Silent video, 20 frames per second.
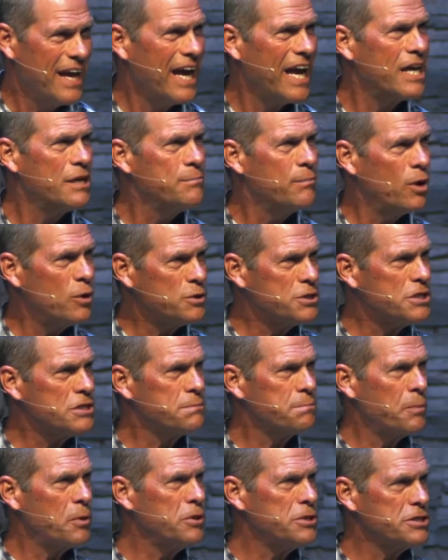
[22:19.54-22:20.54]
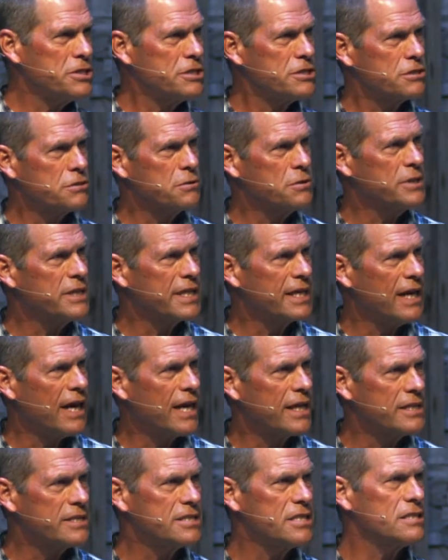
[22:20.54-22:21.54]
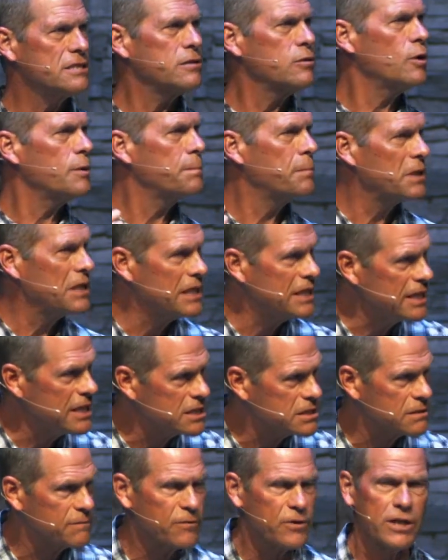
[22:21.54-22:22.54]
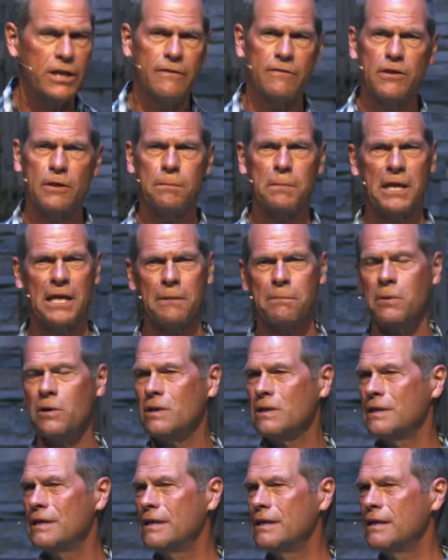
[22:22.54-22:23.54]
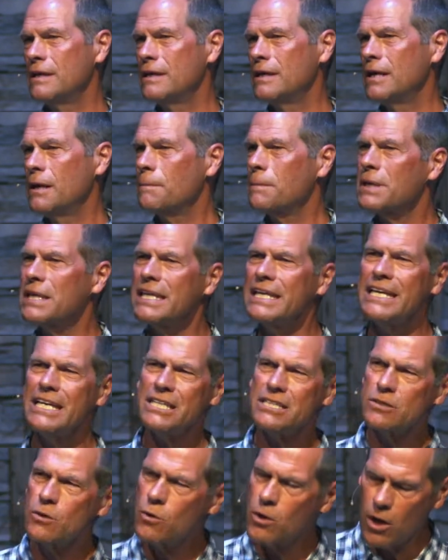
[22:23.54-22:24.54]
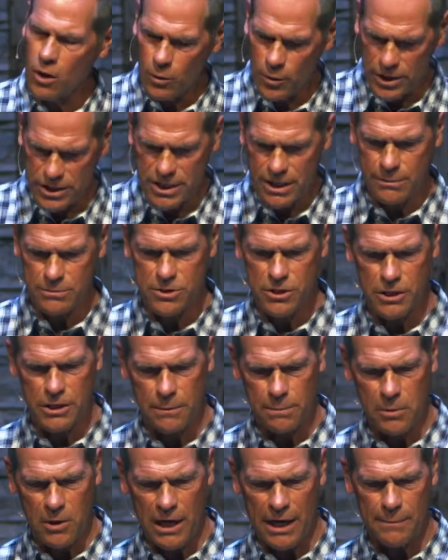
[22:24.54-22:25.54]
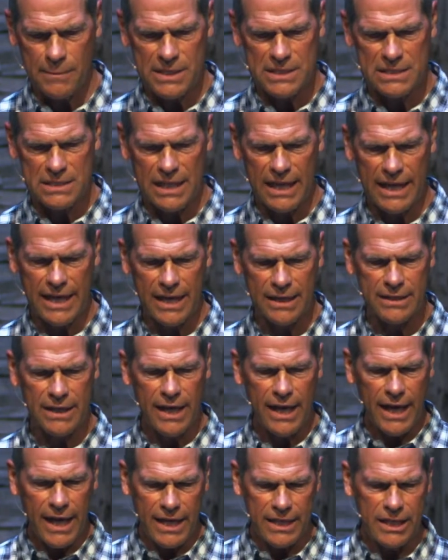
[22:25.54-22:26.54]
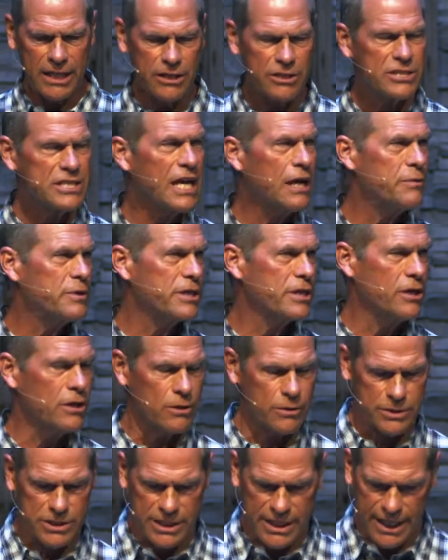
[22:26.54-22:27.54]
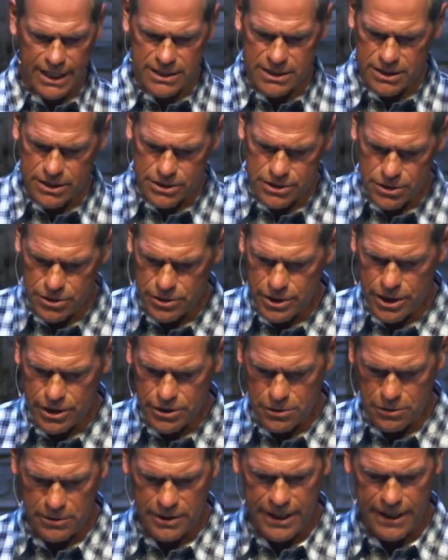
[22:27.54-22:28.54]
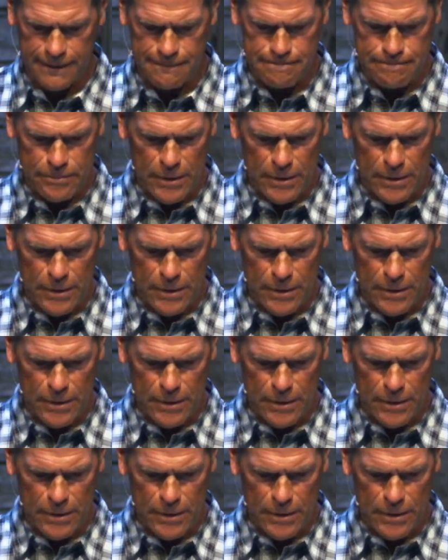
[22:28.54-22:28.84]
And Moses pushes through to God and says, Lord, please forgive the people. Please go with them to the promised land. And here's how it goes in Exodus thirty-three.